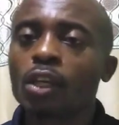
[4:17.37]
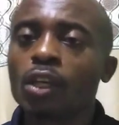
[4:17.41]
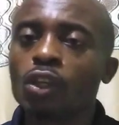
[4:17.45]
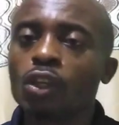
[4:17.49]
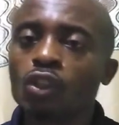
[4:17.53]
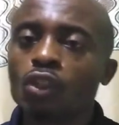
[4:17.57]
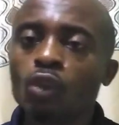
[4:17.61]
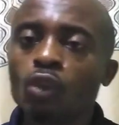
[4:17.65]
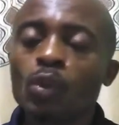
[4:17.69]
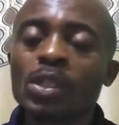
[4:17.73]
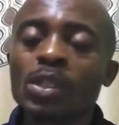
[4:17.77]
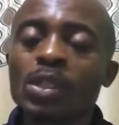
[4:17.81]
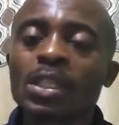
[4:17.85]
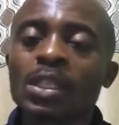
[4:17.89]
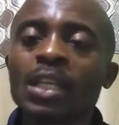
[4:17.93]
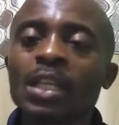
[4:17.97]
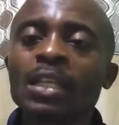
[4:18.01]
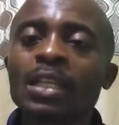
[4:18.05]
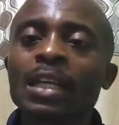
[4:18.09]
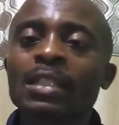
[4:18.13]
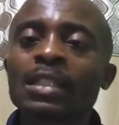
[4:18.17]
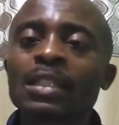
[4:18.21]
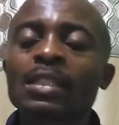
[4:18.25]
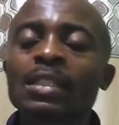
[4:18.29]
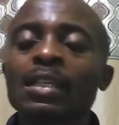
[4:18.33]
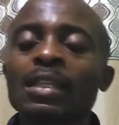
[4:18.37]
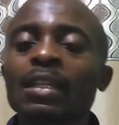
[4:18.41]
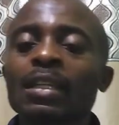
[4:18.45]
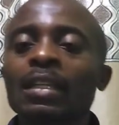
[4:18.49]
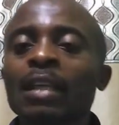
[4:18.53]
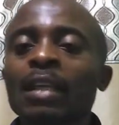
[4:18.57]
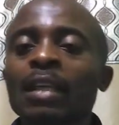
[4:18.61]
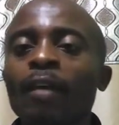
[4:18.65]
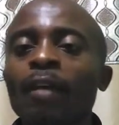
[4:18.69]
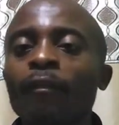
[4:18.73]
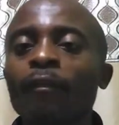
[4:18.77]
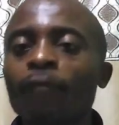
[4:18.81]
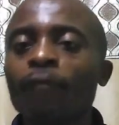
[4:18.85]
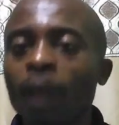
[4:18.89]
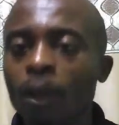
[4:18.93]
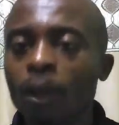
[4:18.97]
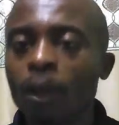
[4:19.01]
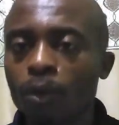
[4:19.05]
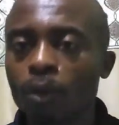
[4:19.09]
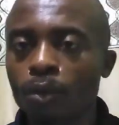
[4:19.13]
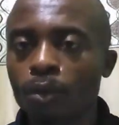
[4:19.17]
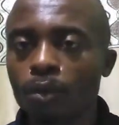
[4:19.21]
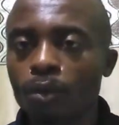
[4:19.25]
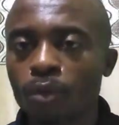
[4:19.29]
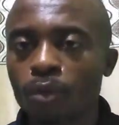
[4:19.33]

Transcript: you will still get the value